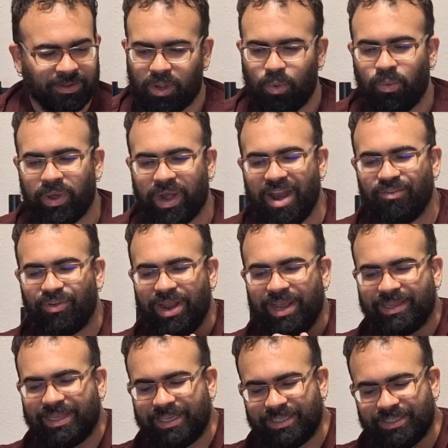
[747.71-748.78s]
Would I
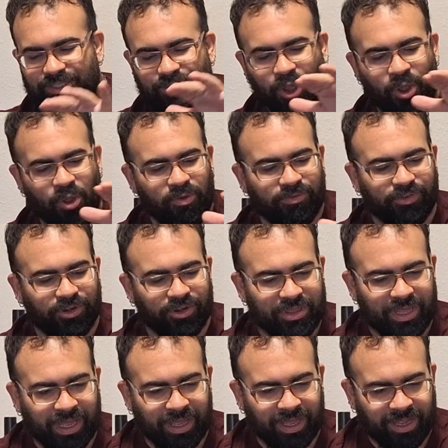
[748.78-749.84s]
rank this over
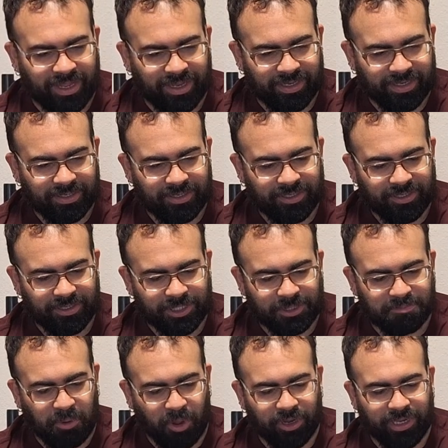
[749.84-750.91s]
the
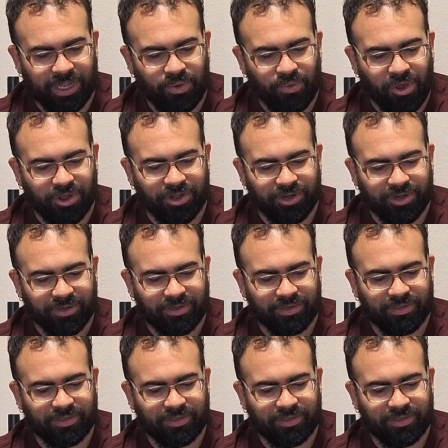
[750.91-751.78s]
sparkling water,